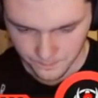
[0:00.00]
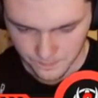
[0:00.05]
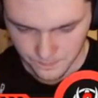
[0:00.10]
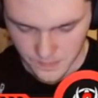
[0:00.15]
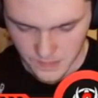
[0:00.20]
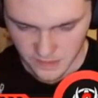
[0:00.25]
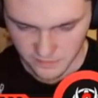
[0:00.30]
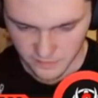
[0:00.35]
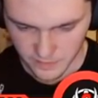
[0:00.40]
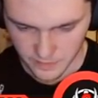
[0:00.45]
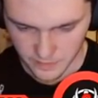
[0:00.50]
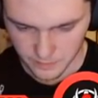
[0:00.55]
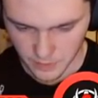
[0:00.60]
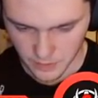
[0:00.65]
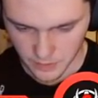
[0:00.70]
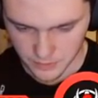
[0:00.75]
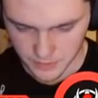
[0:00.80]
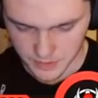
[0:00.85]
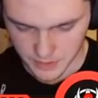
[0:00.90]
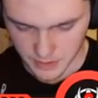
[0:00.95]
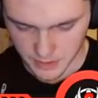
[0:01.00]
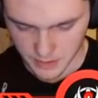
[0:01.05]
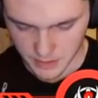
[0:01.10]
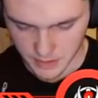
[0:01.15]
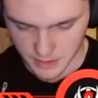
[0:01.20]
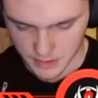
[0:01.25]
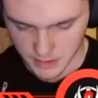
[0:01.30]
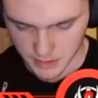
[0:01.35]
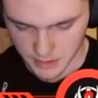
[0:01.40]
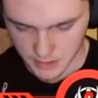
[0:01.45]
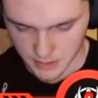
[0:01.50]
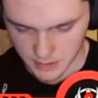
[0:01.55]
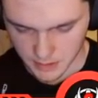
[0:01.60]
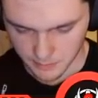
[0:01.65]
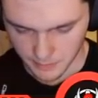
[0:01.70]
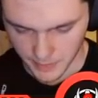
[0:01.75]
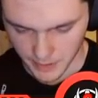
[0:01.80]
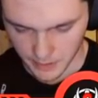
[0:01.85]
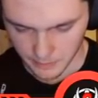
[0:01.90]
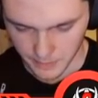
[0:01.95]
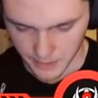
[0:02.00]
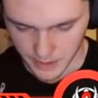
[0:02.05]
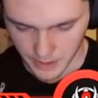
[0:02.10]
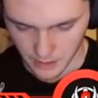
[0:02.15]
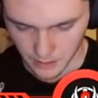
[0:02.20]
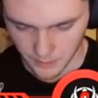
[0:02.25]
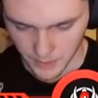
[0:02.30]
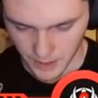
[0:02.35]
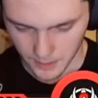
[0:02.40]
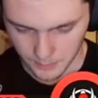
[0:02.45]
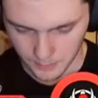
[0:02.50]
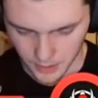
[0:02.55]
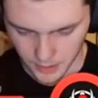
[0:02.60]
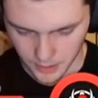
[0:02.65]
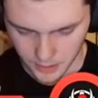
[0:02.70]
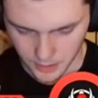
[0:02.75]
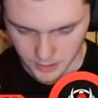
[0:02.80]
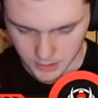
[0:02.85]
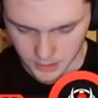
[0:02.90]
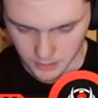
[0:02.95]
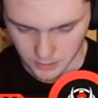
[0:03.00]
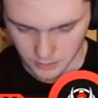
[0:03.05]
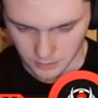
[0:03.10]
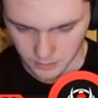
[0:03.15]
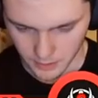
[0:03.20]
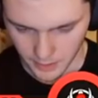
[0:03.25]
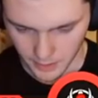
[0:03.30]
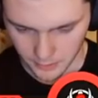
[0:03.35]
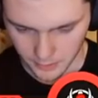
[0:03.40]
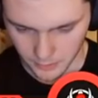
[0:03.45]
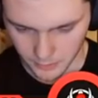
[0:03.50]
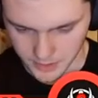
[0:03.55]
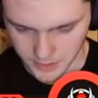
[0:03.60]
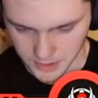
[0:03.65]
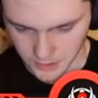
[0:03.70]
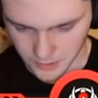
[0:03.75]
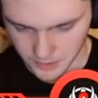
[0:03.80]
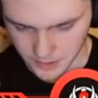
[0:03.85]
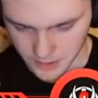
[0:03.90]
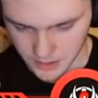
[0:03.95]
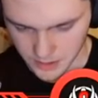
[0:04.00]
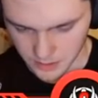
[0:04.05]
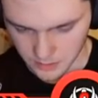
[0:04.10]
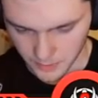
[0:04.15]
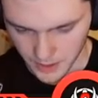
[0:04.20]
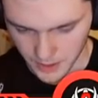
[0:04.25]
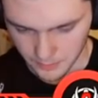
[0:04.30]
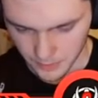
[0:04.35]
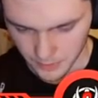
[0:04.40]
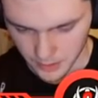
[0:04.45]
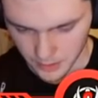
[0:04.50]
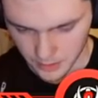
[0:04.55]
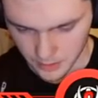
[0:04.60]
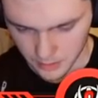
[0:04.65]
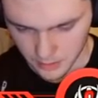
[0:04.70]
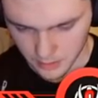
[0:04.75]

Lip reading: If he balloons into this, he's making a bad play. So I don't know what he's doing. This is a bad play.